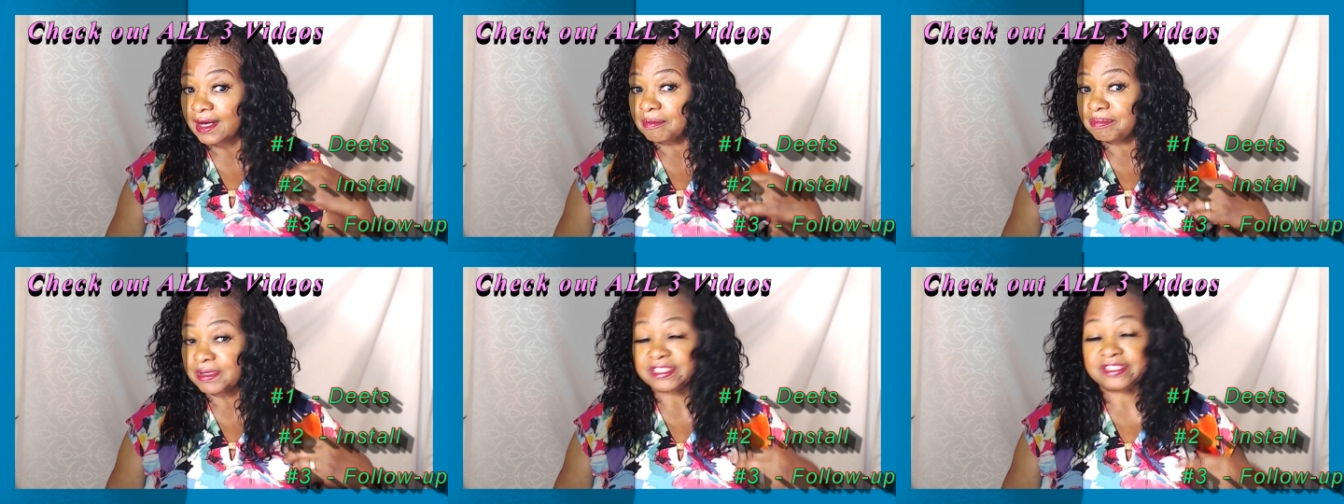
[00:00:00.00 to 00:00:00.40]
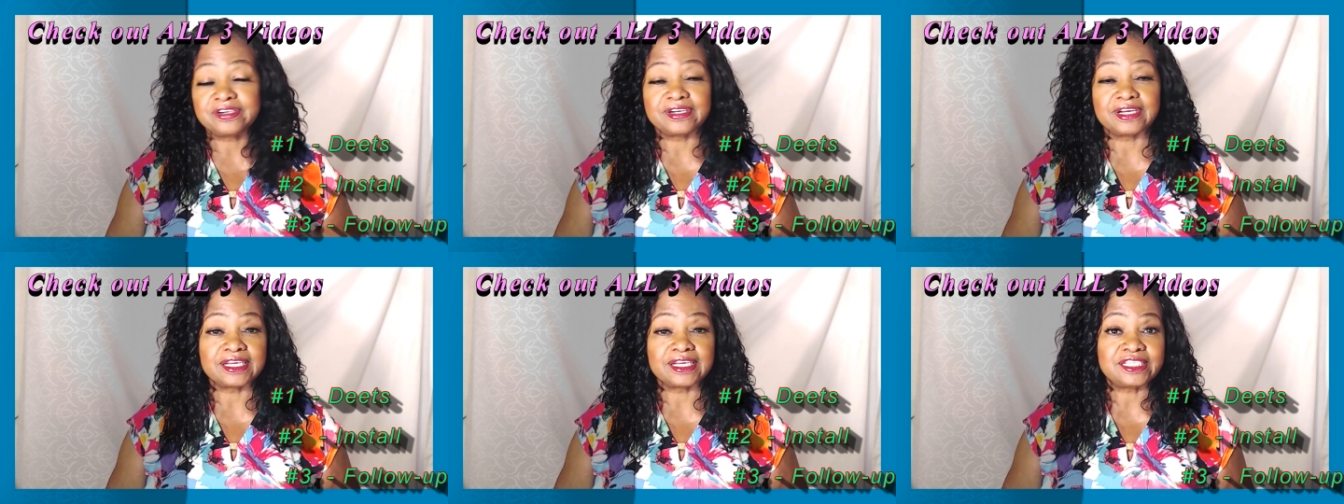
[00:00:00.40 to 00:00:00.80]
be sure
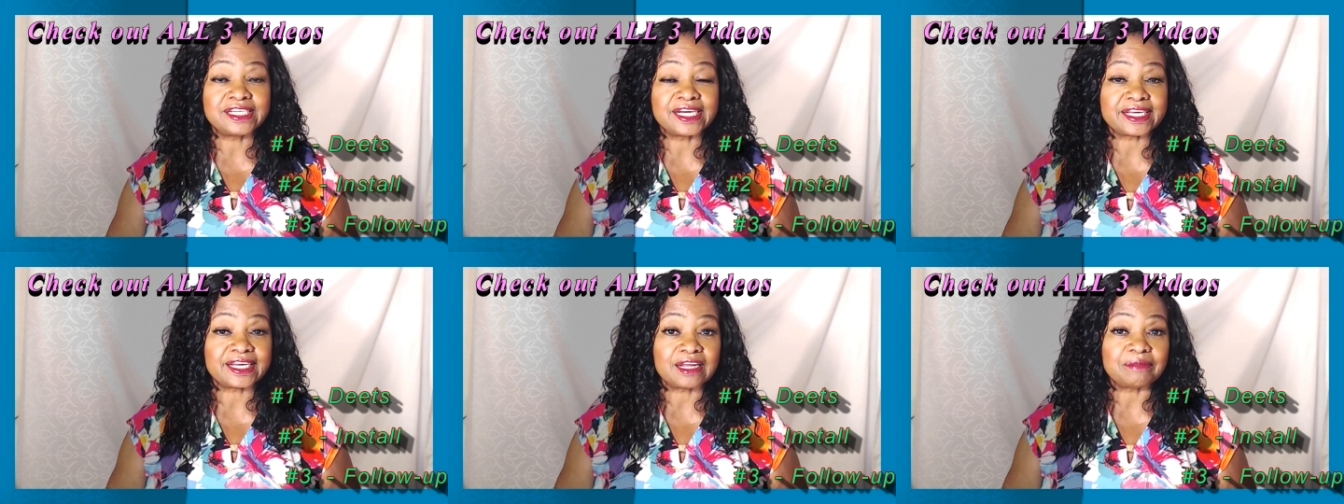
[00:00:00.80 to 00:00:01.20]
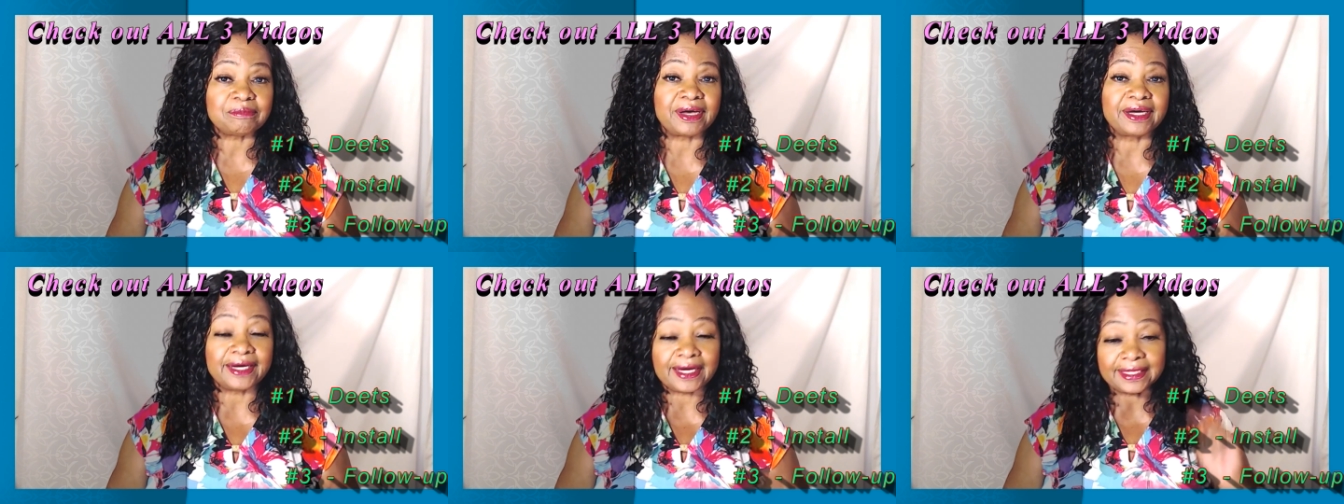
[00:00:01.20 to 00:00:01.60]
to check out
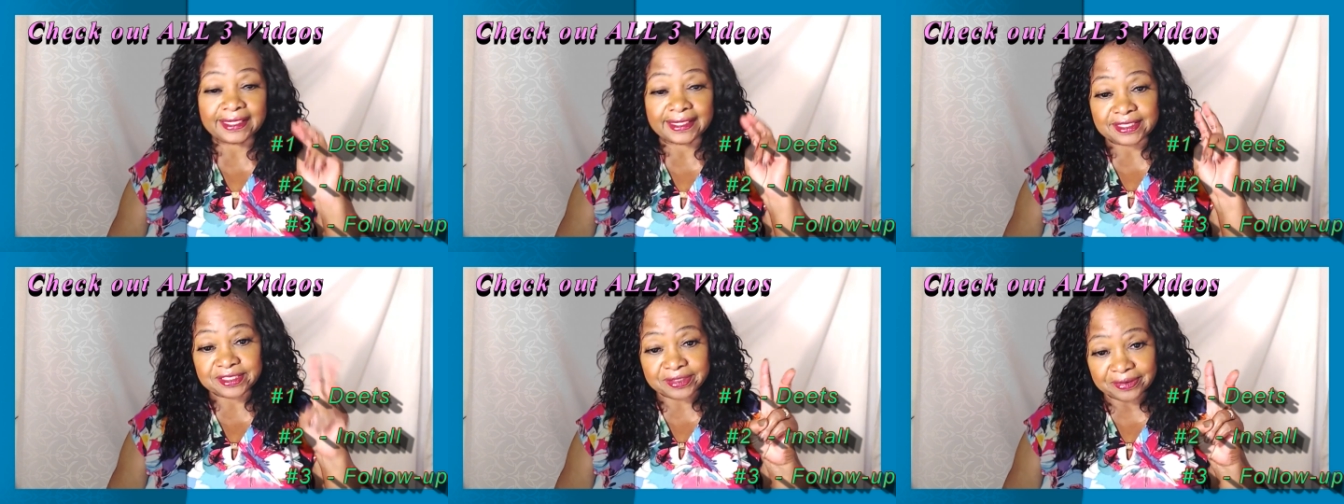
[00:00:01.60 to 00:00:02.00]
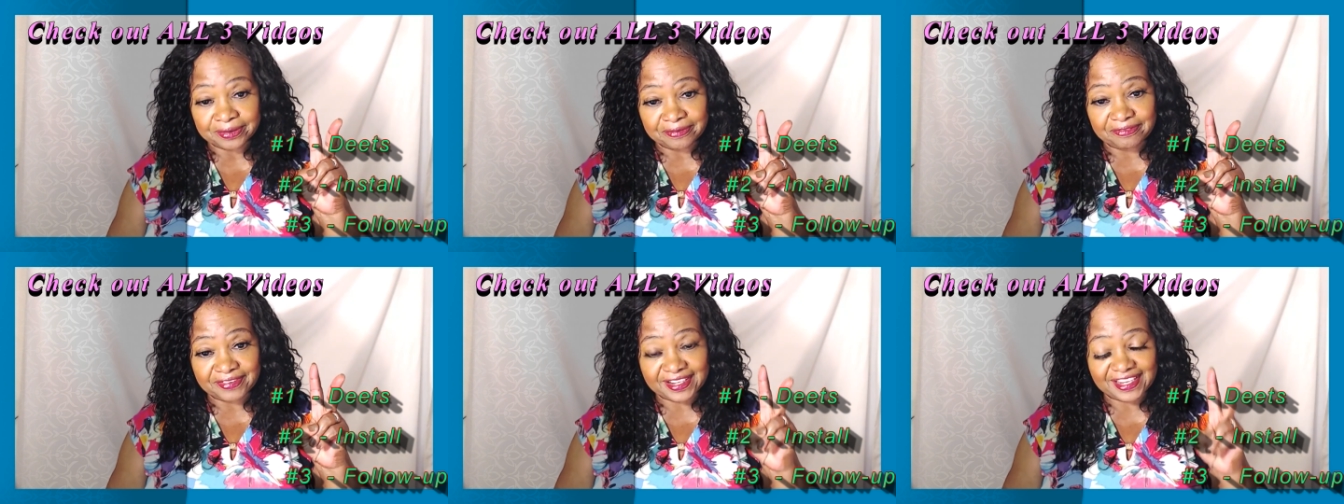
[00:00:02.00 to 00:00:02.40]
my other
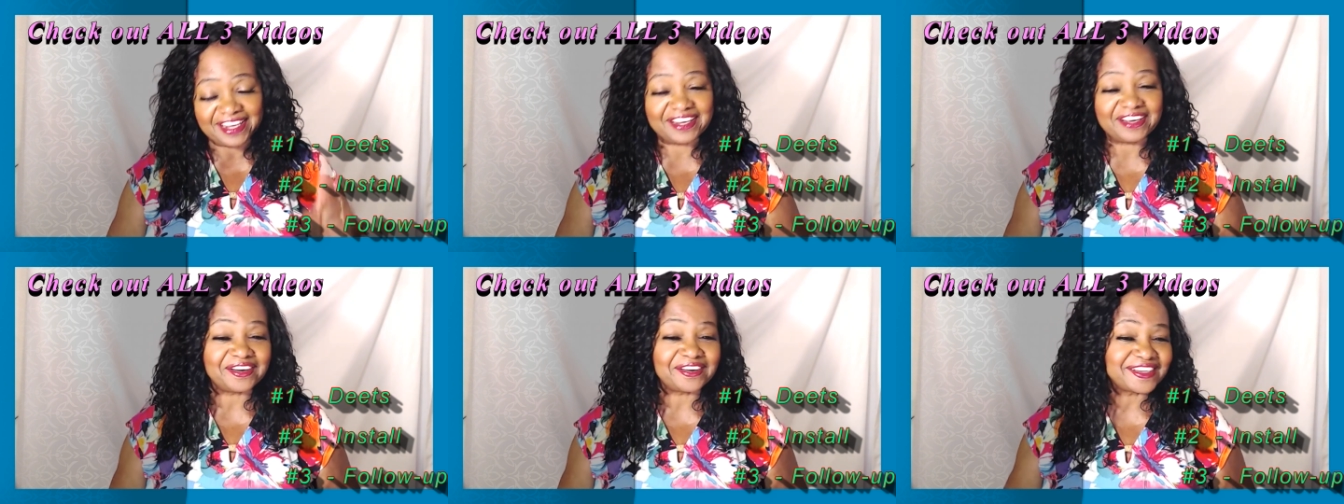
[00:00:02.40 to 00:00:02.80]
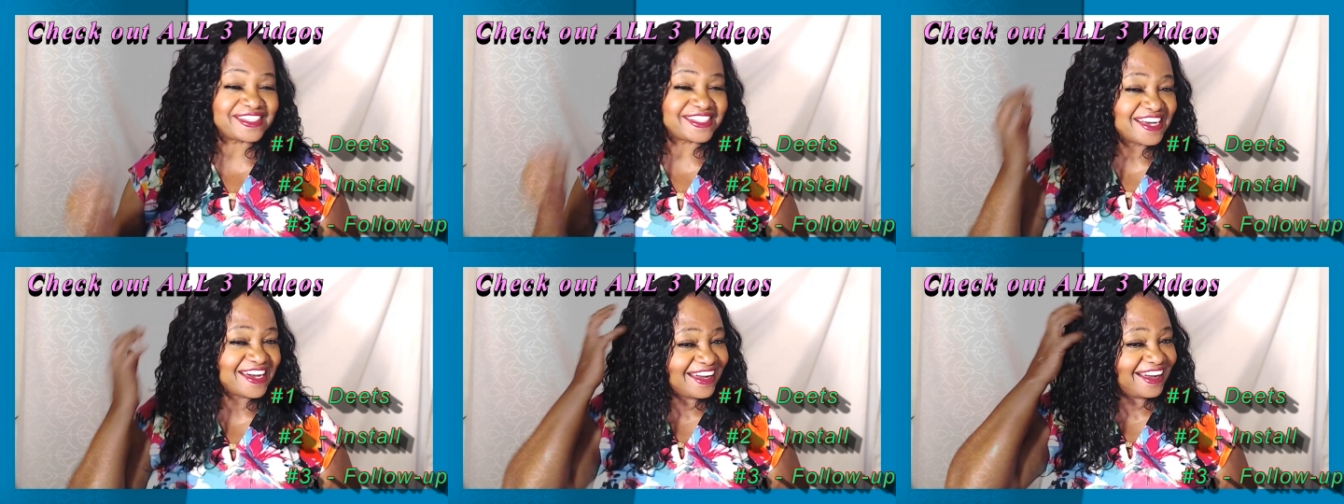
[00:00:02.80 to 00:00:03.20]
2 videos
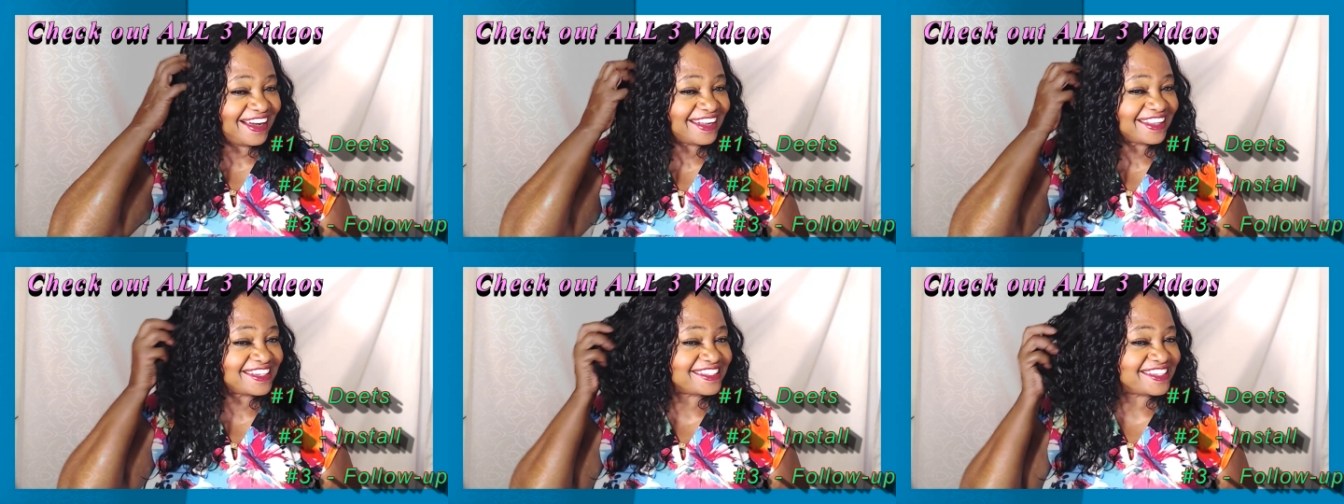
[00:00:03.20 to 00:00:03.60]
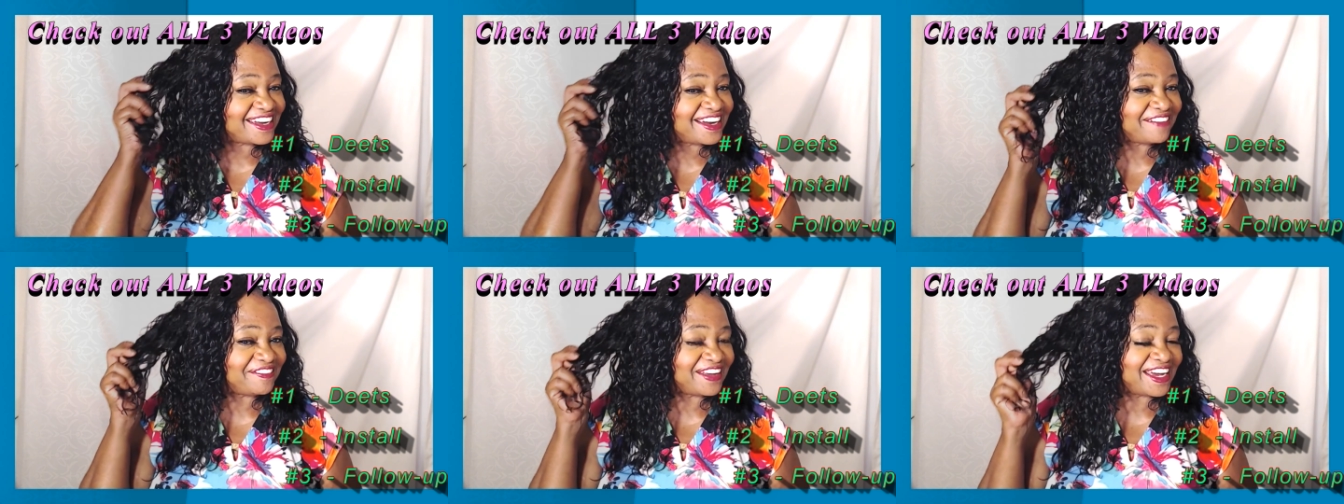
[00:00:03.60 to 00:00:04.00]
on this
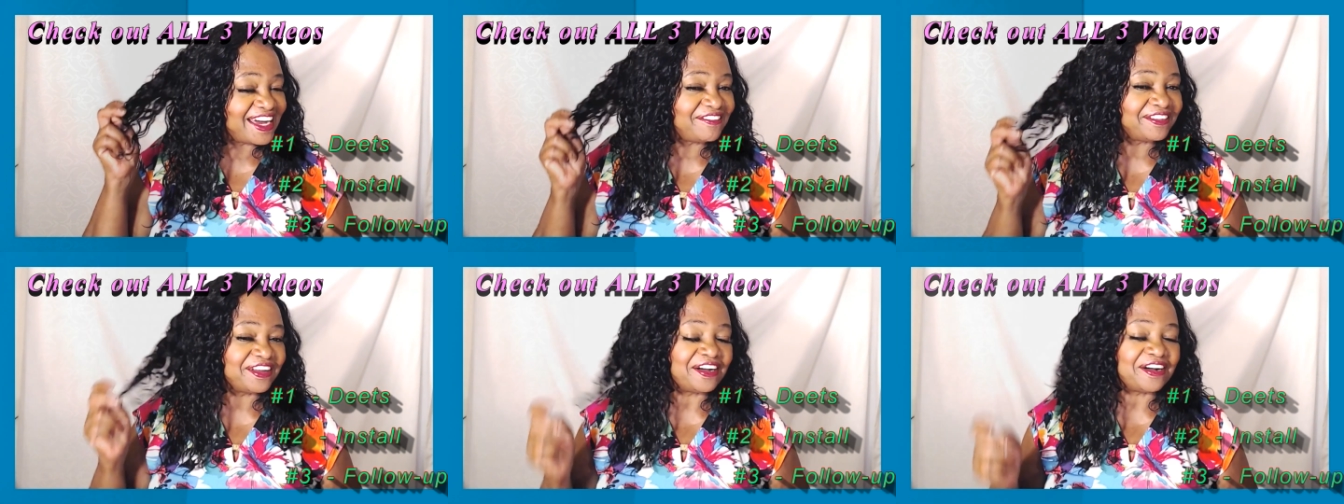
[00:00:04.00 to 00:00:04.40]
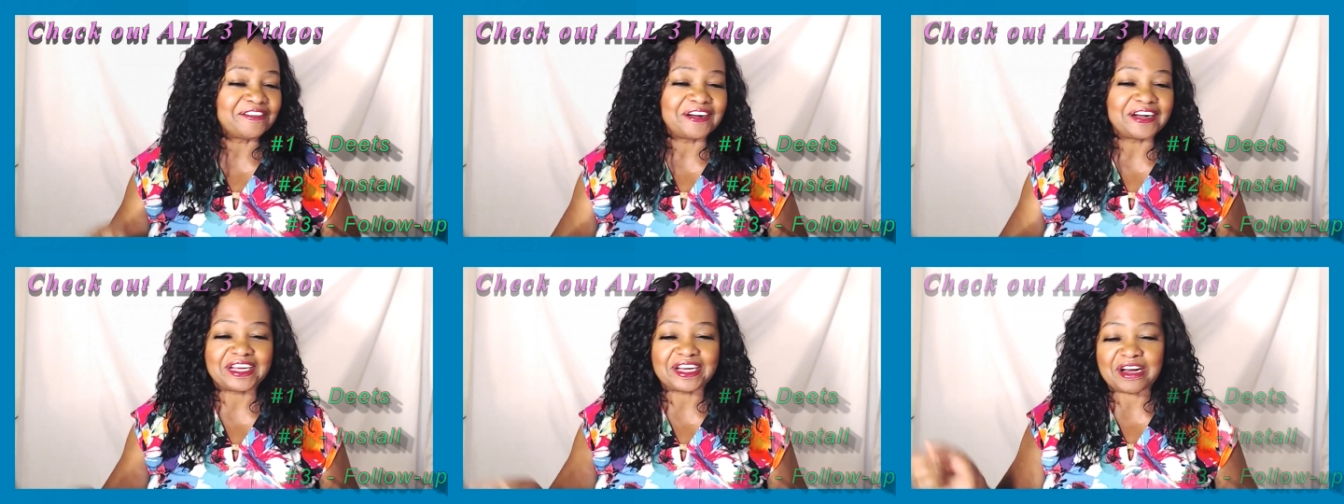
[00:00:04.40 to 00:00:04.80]
hair if you haven't already.